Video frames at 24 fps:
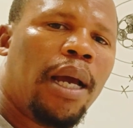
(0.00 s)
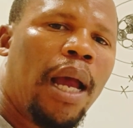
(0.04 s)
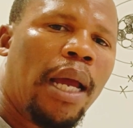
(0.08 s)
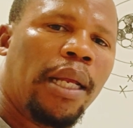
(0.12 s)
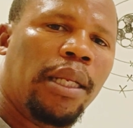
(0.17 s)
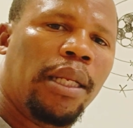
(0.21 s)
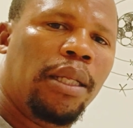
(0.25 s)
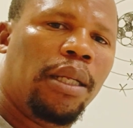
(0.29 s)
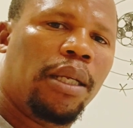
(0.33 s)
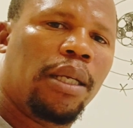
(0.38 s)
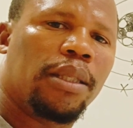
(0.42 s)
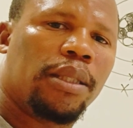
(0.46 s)
Ha
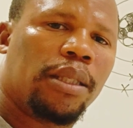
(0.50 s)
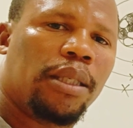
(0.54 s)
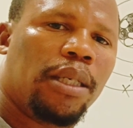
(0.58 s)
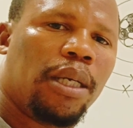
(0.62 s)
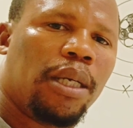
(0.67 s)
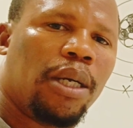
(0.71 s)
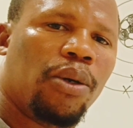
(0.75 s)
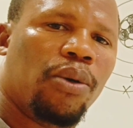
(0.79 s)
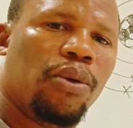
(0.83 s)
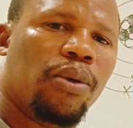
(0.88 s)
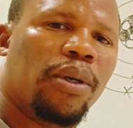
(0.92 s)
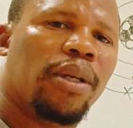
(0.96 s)
di tletse
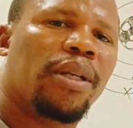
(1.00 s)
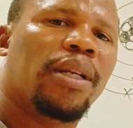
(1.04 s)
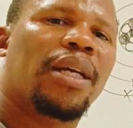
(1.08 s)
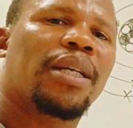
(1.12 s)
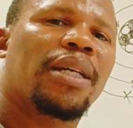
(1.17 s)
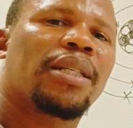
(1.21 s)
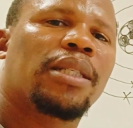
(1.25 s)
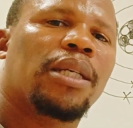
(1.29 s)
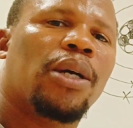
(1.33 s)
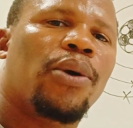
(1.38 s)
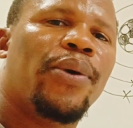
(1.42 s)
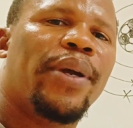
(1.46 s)
jalo,
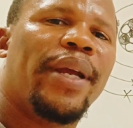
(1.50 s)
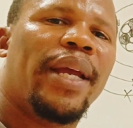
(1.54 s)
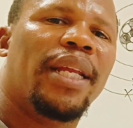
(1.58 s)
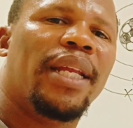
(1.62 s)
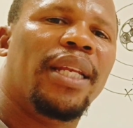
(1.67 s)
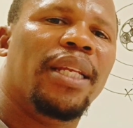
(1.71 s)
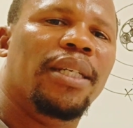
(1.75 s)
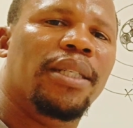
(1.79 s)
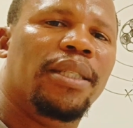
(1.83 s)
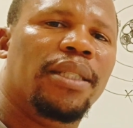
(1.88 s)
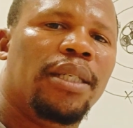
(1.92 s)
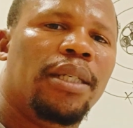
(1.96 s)
that's how
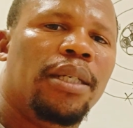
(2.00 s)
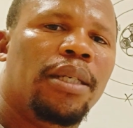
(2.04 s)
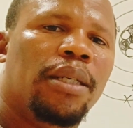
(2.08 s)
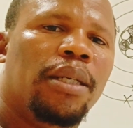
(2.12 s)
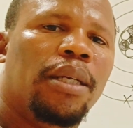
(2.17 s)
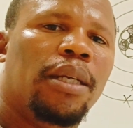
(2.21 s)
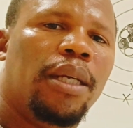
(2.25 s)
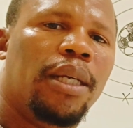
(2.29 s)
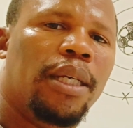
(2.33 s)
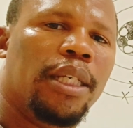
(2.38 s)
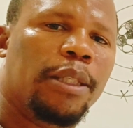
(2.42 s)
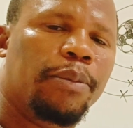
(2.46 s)

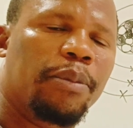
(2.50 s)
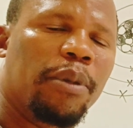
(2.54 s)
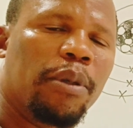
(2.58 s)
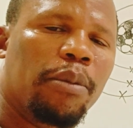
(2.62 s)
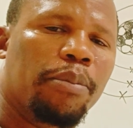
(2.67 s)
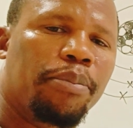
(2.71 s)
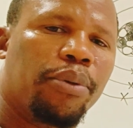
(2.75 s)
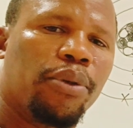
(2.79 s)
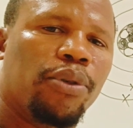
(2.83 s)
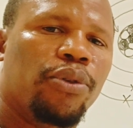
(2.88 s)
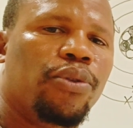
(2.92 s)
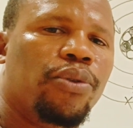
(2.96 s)
energy is being
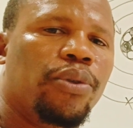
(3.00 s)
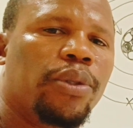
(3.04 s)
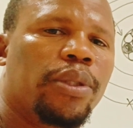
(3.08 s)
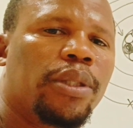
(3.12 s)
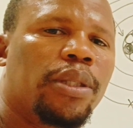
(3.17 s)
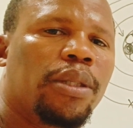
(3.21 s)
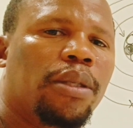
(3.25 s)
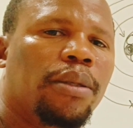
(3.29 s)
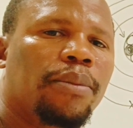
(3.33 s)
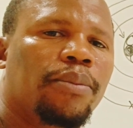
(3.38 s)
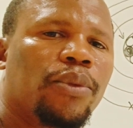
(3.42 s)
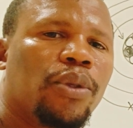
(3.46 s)

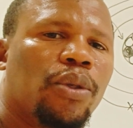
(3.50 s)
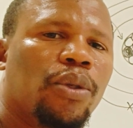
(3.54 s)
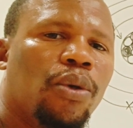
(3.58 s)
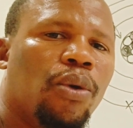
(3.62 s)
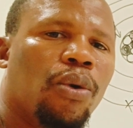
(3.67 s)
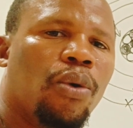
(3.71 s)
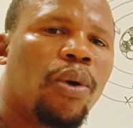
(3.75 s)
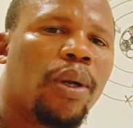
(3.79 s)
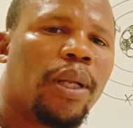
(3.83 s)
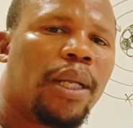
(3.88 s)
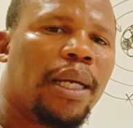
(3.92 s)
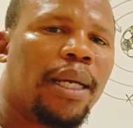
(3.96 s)
produced.
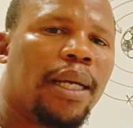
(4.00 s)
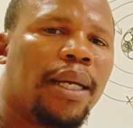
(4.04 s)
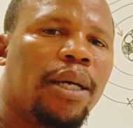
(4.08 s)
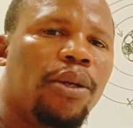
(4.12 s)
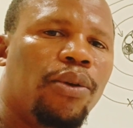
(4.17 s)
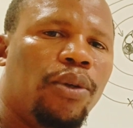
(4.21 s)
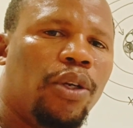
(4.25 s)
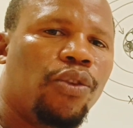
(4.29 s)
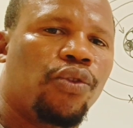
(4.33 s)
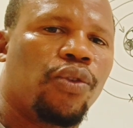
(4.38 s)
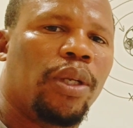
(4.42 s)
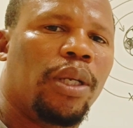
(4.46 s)

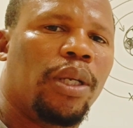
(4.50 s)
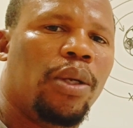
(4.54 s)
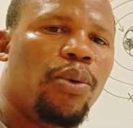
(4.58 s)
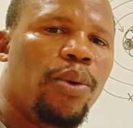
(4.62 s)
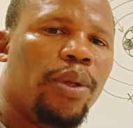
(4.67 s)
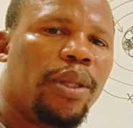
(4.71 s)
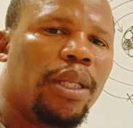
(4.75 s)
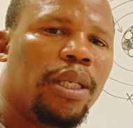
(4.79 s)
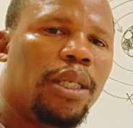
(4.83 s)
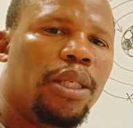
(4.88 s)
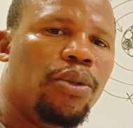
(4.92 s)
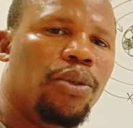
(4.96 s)
Kgotlagano ya tsone
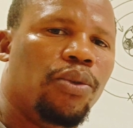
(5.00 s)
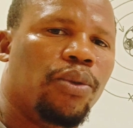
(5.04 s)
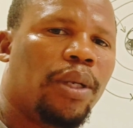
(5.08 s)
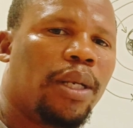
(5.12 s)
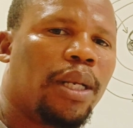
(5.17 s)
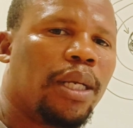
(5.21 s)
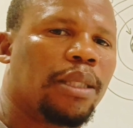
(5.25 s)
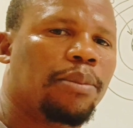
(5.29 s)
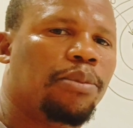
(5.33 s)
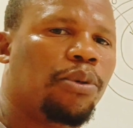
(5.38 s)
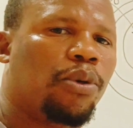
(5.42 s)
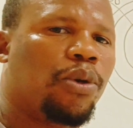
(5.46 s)
within the
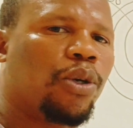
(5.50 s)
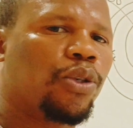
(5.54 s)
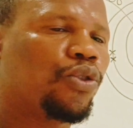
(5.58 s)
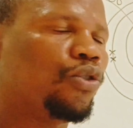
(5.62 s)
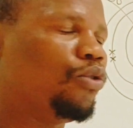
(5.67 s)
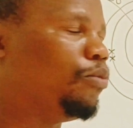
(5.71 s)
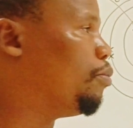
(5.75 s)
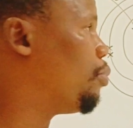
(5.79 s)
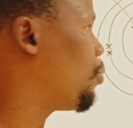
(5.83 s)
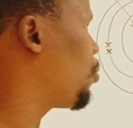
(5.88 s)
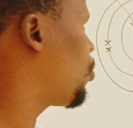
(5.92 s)
nucleus because you